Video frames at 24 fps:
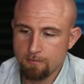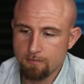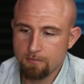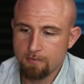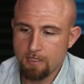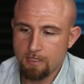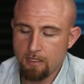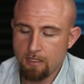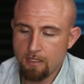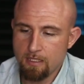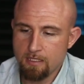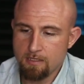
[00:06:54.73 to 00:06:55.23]

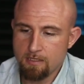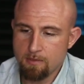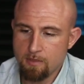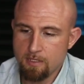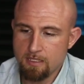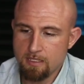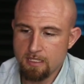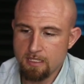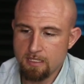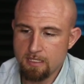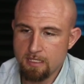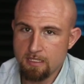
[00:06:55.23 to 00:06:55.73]
kind of like some of the
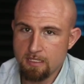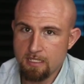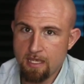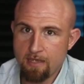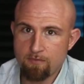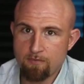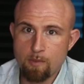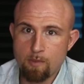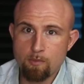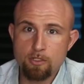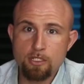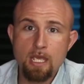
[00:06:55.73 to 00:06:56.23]
CC
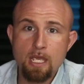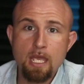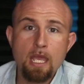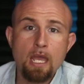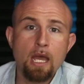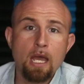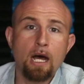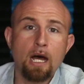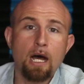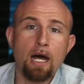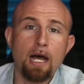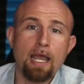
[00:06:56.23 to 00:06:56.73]
staff members.
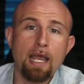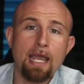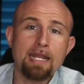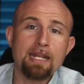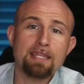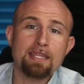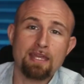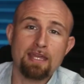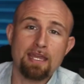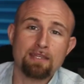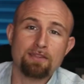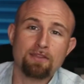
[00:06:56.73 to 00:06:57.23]
Uh,
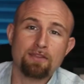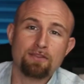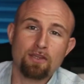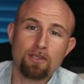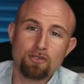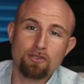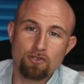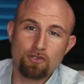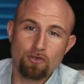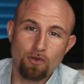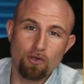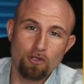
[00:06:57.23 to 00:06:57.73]
anything that the
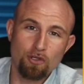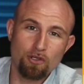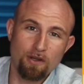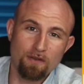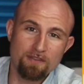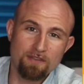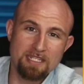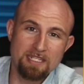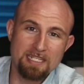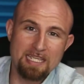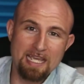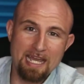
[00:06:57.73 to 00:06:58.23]
controller of
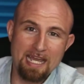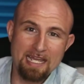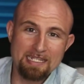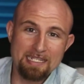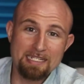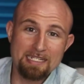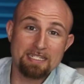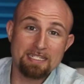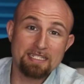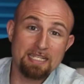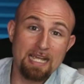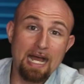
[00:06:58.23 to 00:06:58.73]
the DID
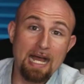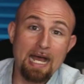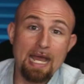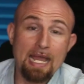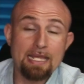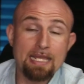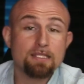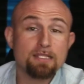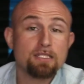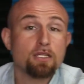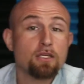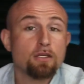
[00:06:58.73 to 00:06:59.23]

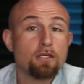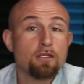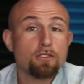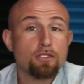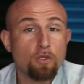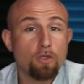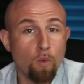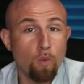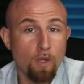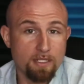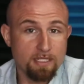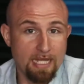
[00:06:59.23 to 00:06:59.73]
decides to
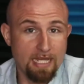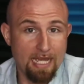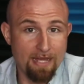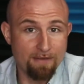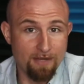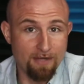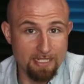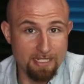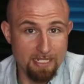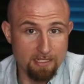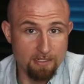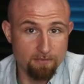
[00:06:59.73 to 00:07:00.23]
want to have
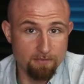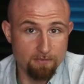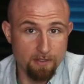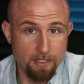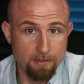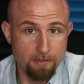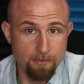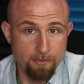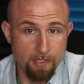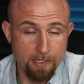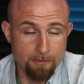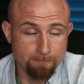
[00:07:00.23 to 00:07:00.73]
identified,
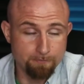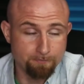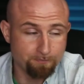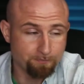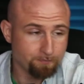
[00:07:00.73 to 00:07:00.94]
right?